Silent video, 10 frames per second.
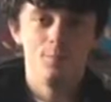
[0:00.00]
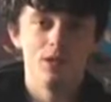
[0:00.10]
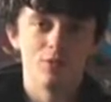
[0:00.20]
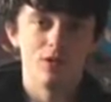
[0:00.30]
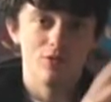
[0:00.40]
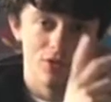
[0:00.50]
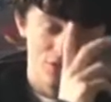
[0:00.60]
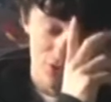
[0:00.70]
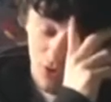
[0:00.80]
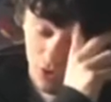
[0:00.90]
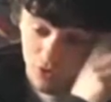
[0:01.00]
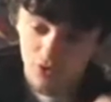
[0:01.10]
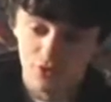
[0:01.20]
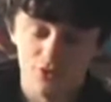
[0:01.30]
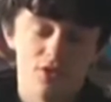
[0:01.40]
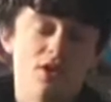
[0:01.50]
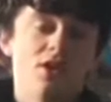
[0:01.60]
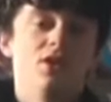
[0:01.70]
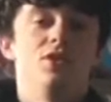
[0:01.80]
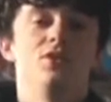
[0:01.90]
Big well done to all yous
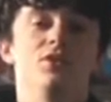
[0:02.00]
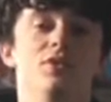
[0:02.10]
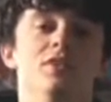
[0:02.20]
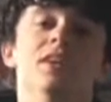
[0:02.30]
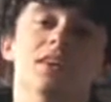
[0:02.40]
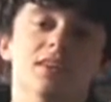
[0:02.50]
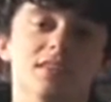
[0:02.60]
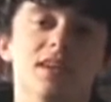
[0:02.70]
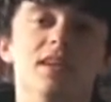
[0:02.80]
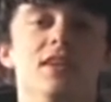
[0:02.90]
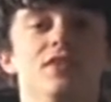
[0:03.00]
who are staying